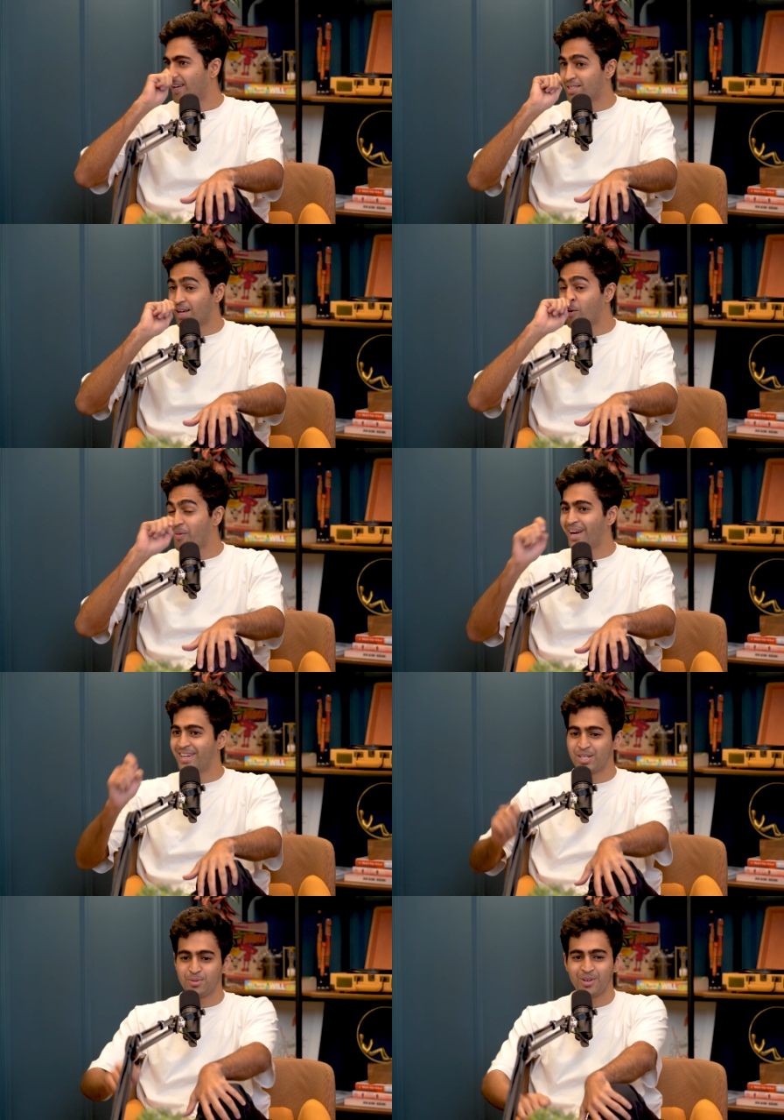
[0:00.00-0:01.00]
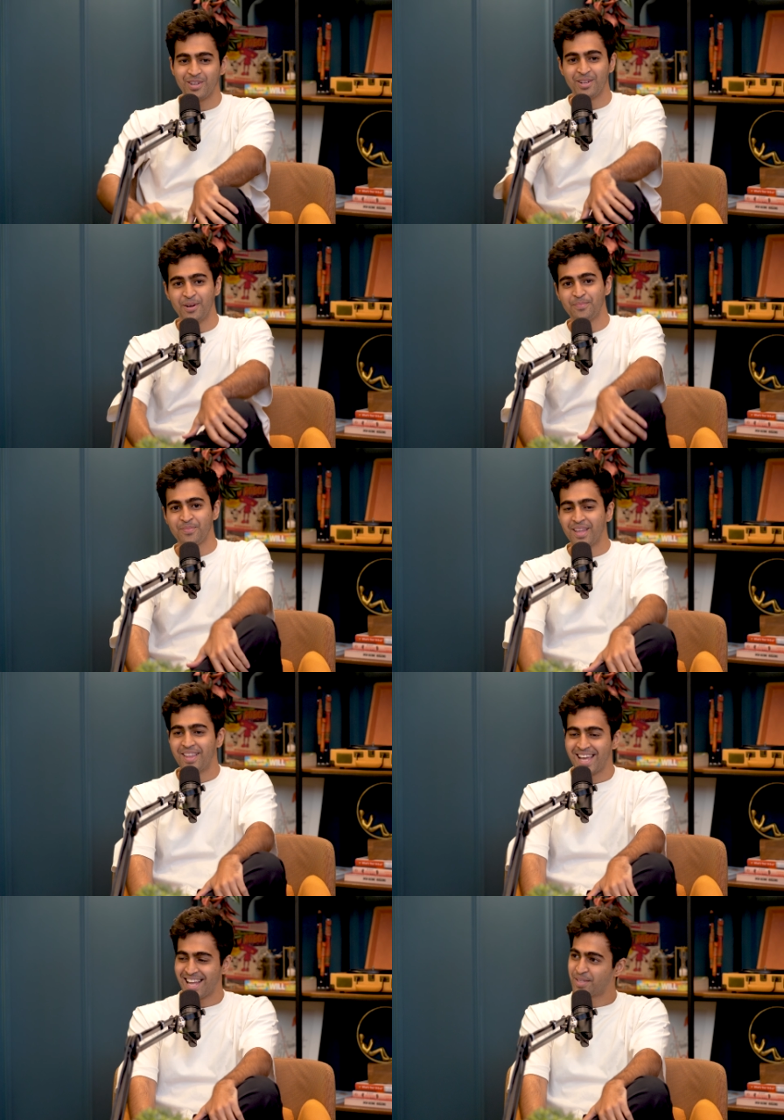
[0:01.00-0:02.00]
It's like, oh, my ideas were, you know,
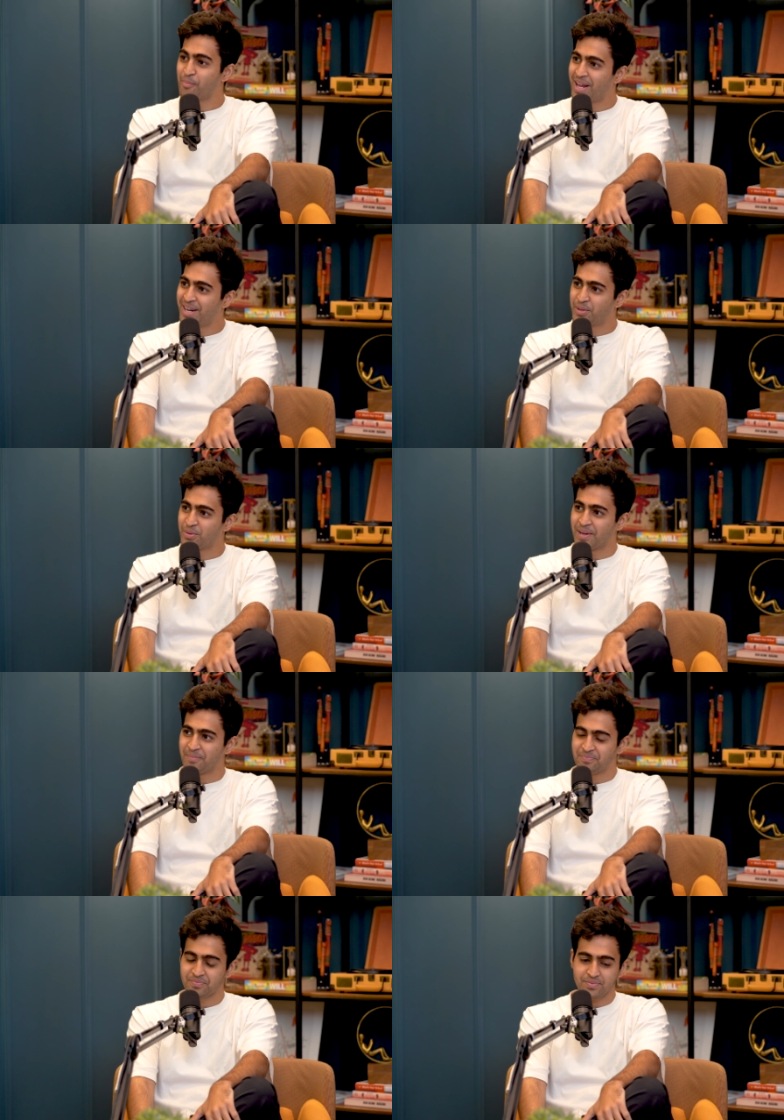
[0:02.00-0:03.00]
they had some merit to them.